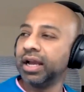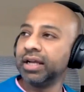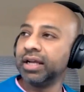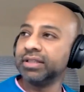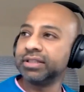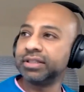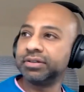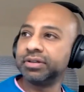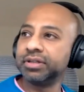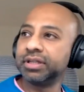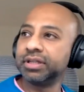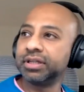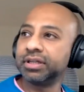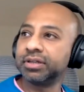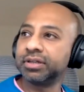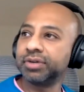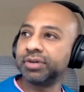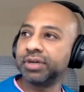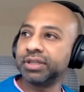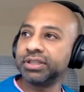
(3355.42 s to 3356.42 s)
That's a really
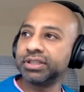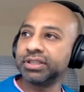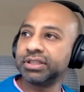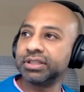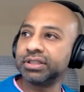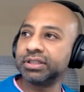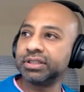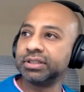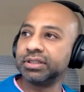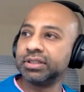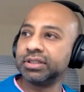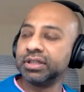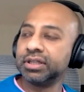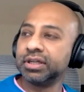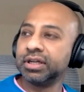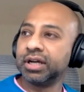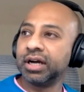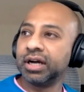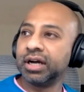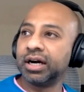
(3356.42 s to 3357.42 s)
good question.
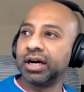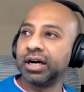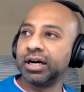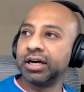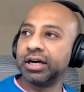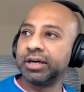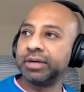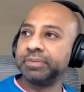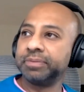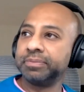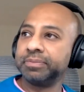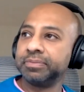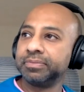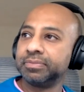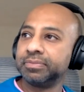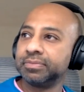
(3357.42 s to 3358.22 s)
Well,